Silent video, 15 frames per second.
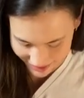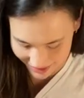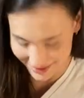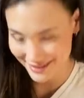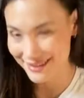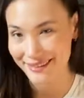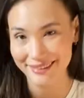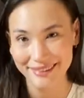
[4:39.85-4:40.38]
nice
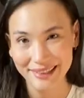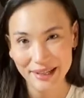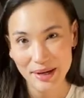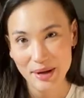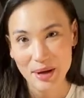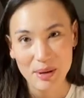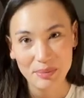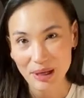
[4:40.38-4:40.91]
to
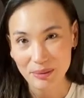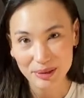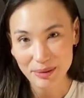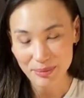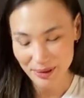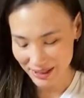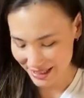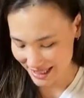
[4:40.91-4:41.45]
be able to
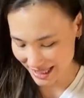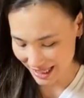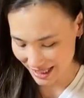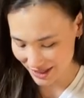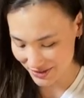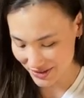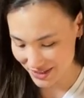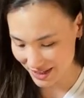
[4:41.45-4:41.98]
put
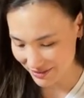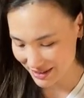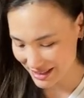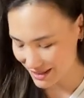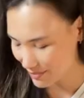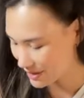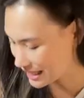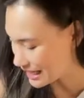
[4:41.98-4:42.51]
your stuff in
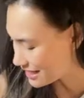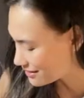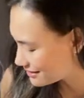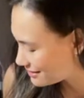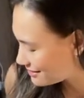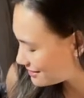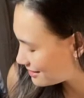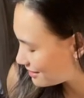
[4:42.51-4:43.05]
something
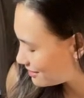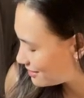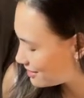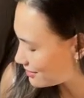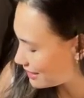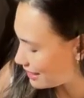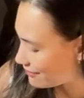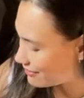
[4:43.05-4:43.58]
else,
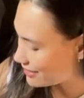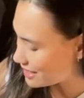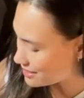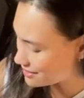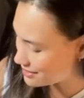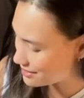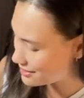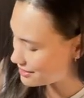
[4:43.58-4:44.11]
stuff like
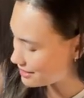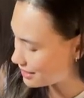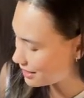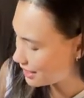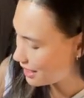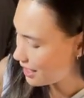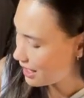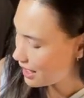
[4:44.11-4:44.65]
this.
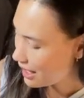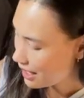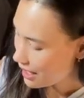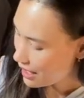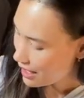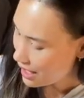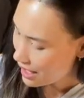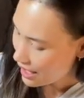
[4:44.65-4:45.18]

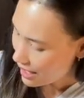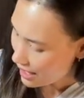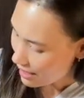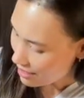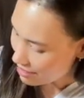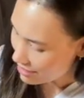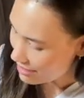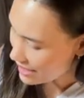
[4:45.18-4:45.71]

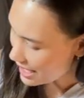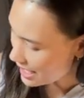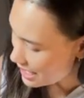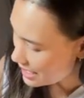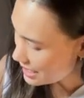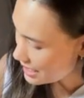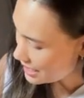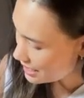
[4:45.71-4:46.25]
And
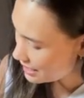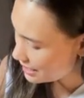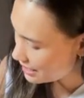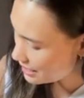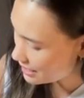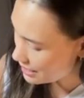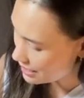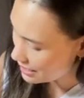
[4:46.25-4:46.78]
then
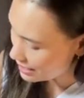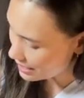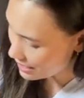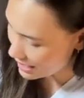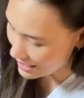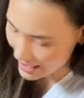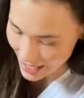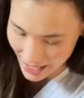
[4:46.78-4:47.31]

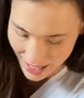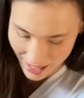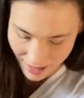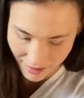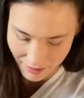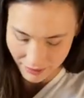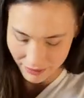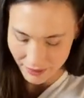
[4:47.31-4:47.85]
I
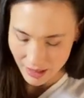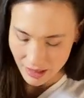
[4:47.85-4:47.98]
have